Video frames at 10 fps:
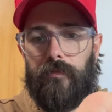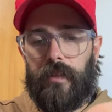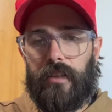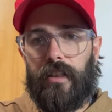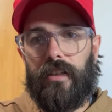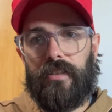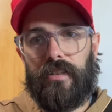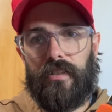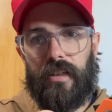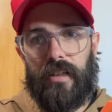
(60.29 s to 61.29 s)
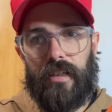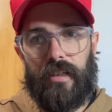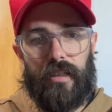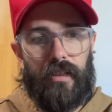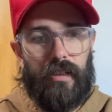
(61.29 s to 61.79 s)
And then this is
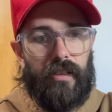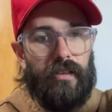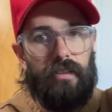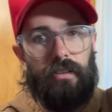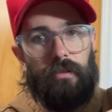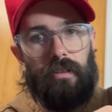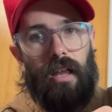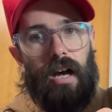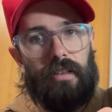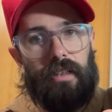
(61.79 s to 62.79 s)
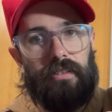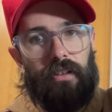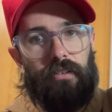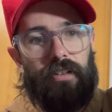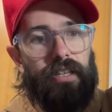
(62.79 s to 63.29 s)
a, uh, you know, a lock that's
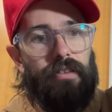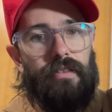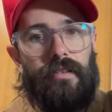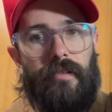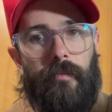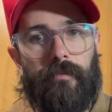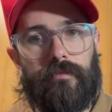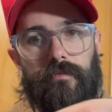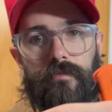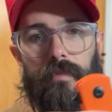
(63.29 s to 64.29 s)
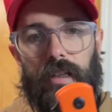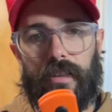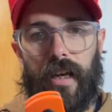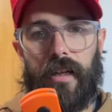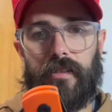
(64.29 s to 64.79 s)
underneath, like
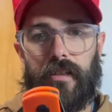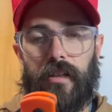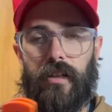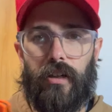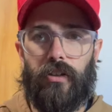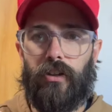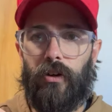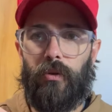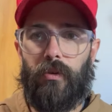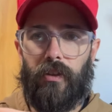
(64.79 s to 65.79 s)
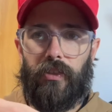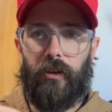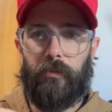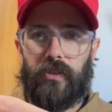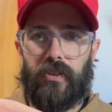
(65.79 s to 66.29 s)
that. No
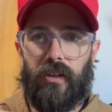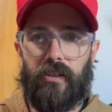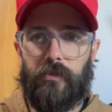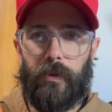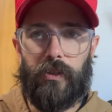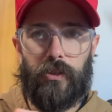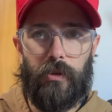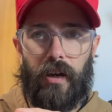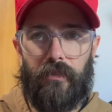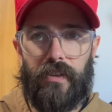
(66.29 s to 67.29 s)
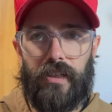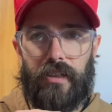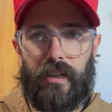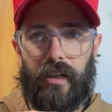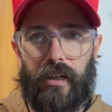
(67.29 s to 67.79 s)
thumb studs, but you do have
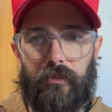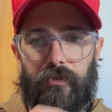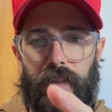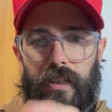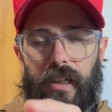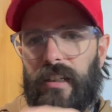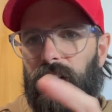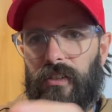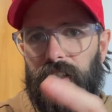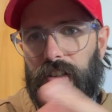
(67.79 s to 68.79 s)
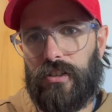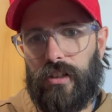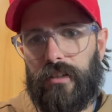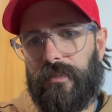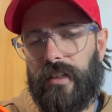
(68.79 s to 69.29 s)
the uh, fin, I call this like a
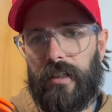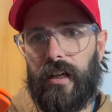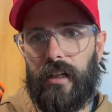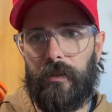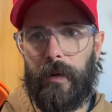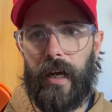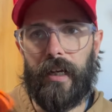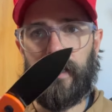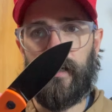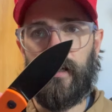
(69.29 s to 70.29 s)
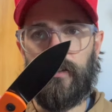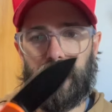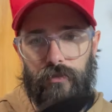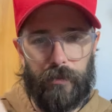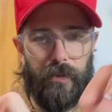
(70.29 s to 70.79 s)
shark fin, on the back to
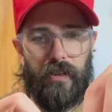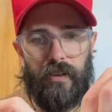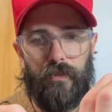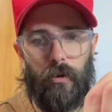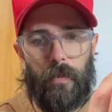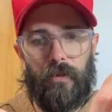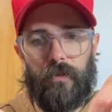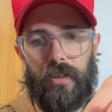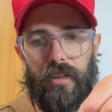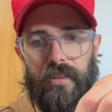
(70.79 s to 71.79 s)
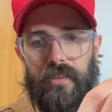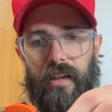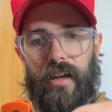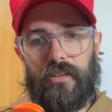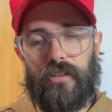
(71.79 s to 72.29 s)
flip the knife open. Really nice
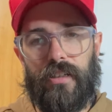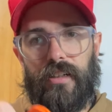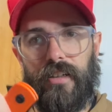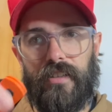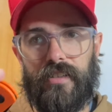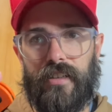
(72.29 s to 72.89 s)
action on it.